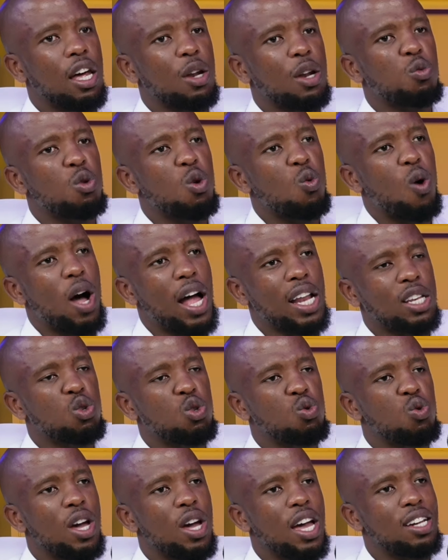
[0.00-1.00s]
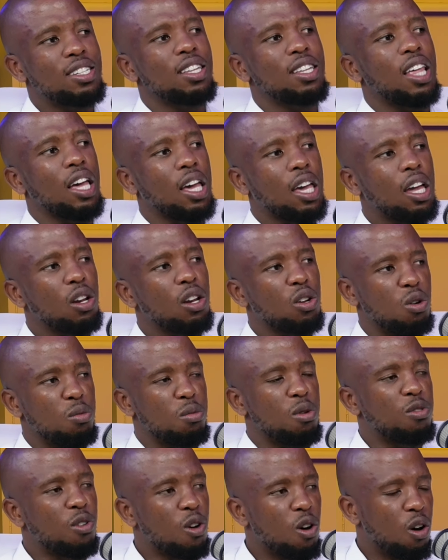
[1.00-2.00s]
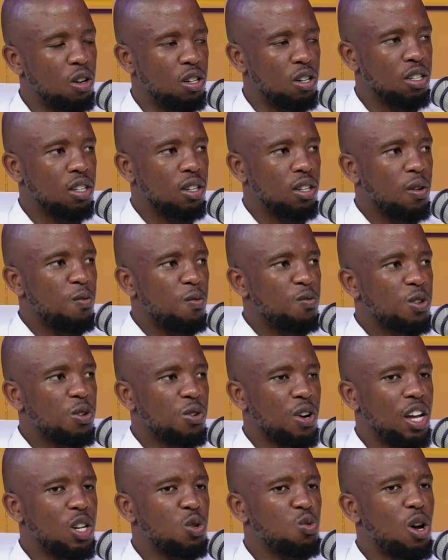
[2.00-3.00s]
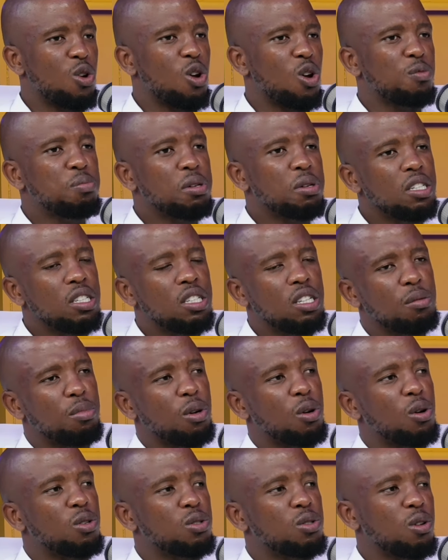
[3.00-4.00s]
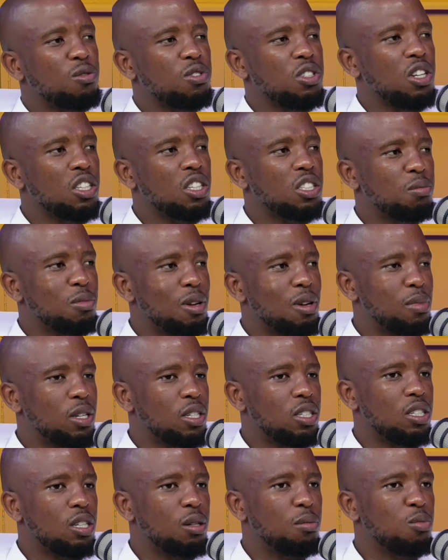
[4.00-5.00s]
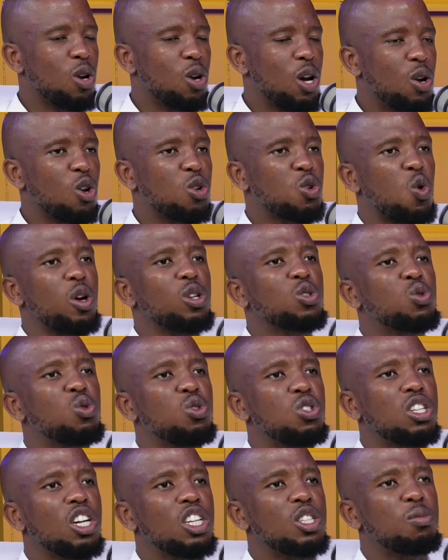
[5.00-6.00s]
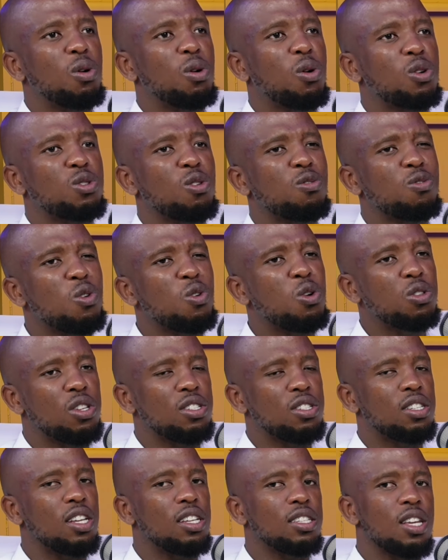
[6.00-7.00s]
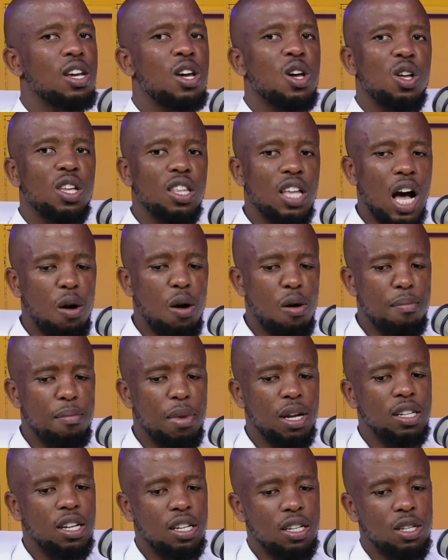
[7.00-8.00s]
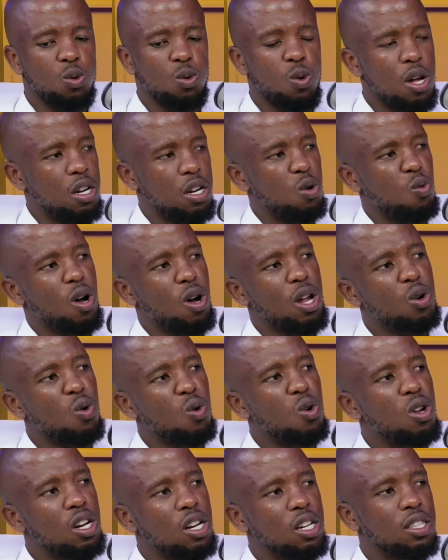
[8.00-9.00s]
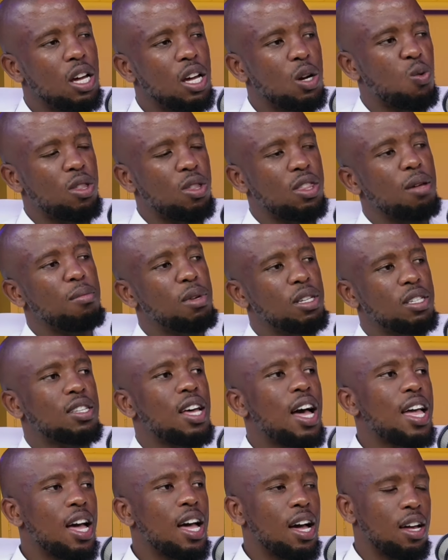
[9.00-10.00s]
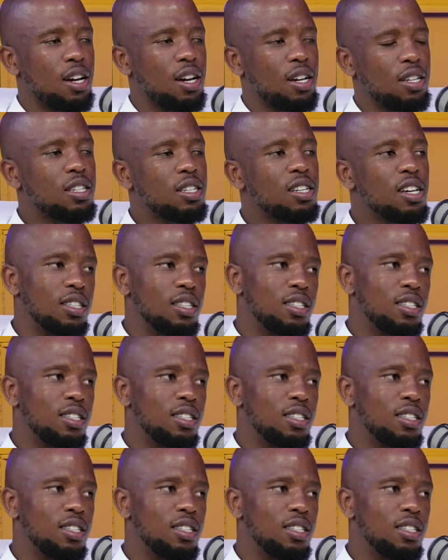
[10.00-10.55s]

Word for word: we want to enter the kingdom of God. Right? We are not preaching because of church membership. We are Mm-mm. not going to church because of all these things. Our mandate is one and one only that when the Messiah returns,